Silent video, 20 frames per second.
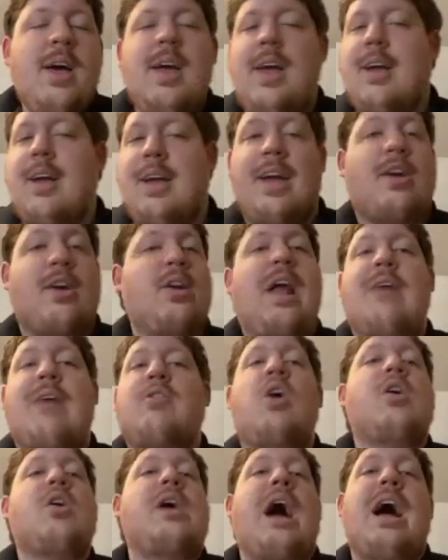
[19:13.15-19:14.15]
It could
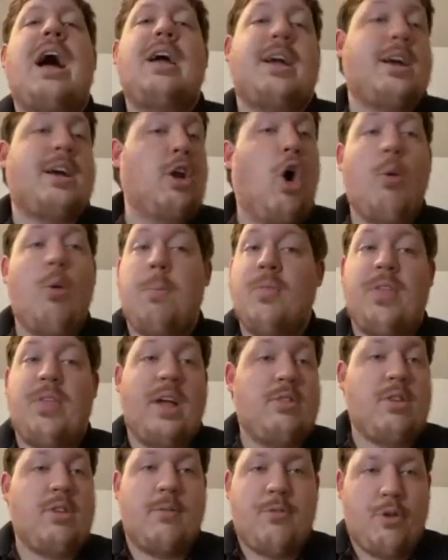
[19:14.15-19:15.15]
have it could open
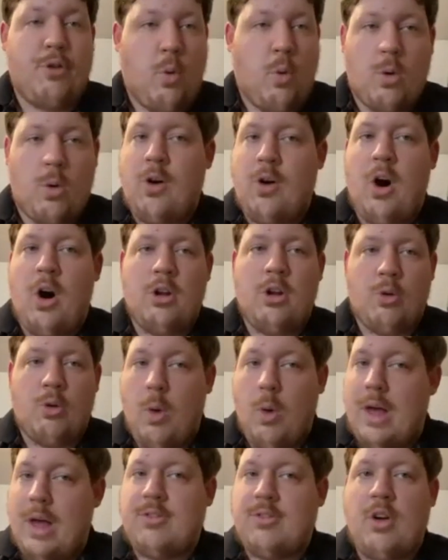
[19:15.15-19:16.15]
things up for North Hall or
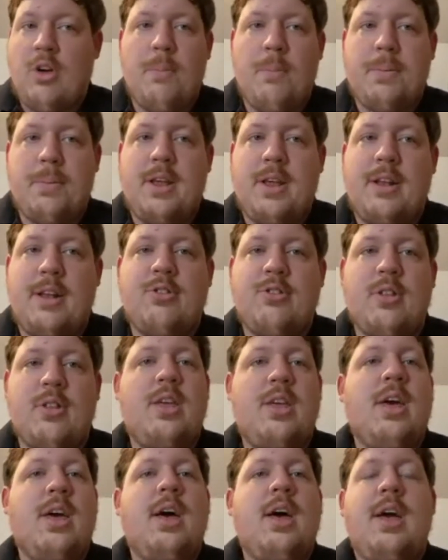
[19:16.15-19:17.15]
West Hall
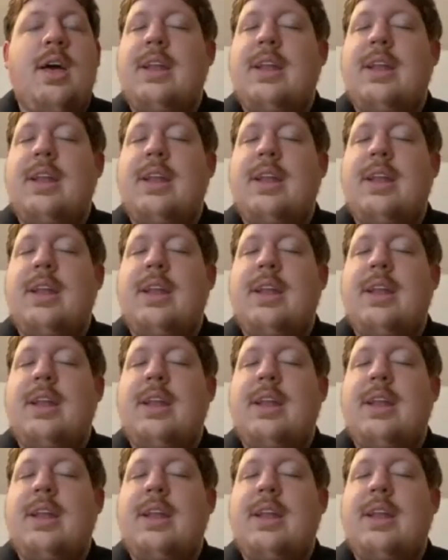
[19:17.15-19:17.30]
potentially.